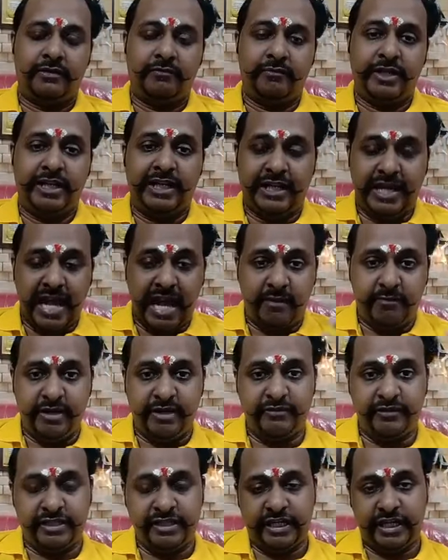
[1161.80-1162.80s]
be it lab
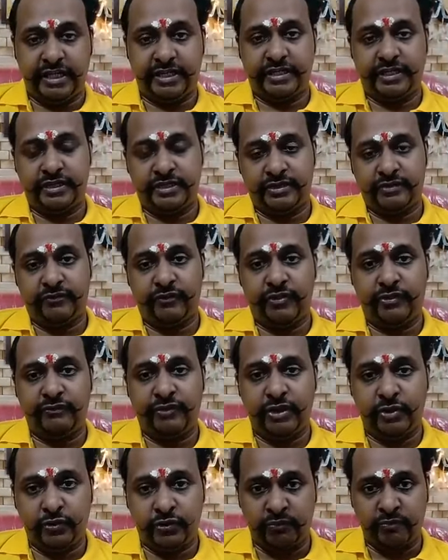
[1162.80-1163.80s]
investigations for
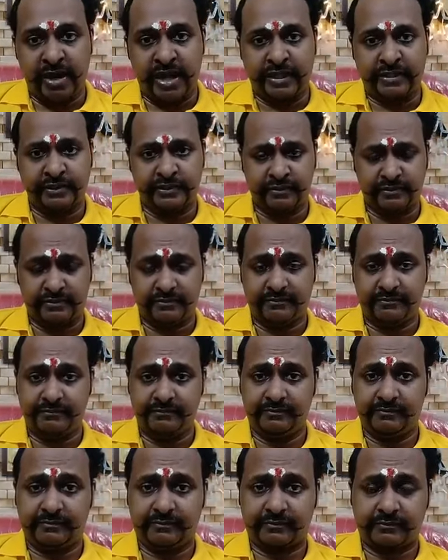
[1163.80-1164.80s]
VO2 max
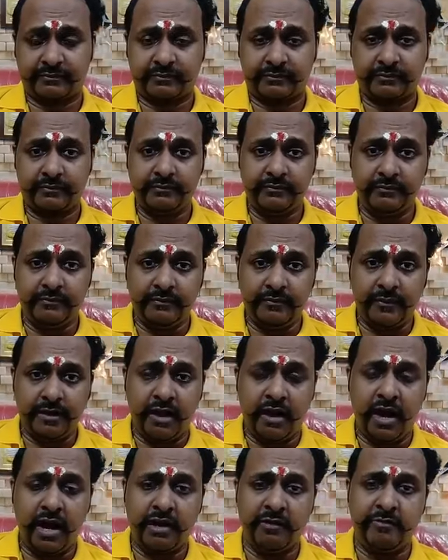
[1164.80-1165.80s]

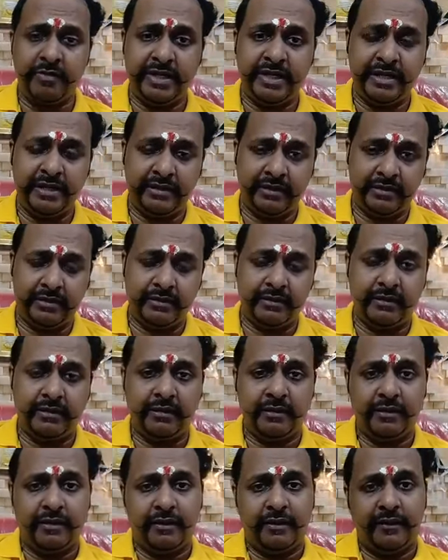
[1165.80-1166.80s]
or be it
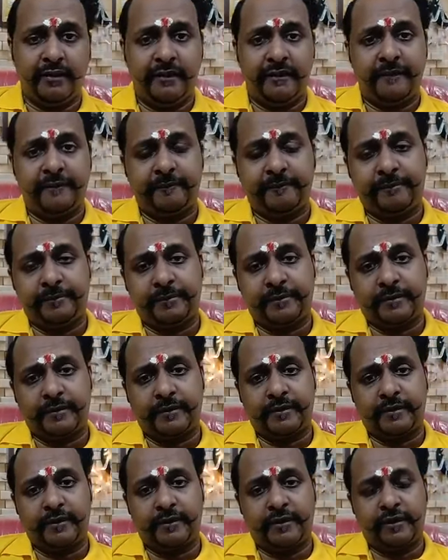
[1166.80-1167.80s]
uh,
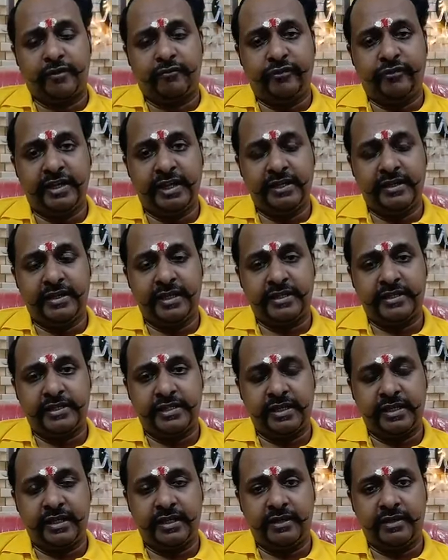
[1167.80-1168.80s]
the field
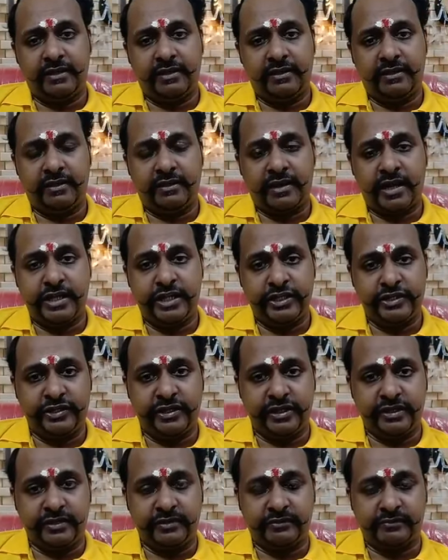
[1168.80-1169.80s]
testing and uh,
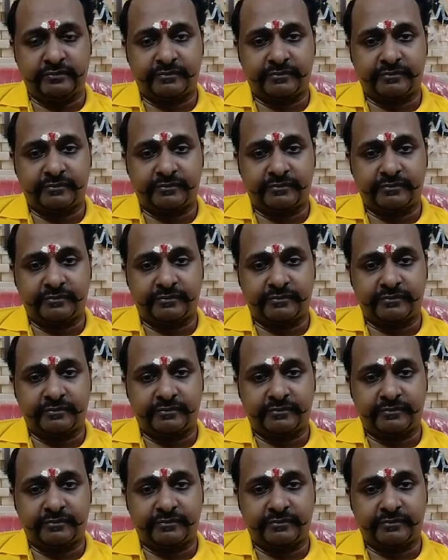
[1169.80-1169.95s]
conditioning.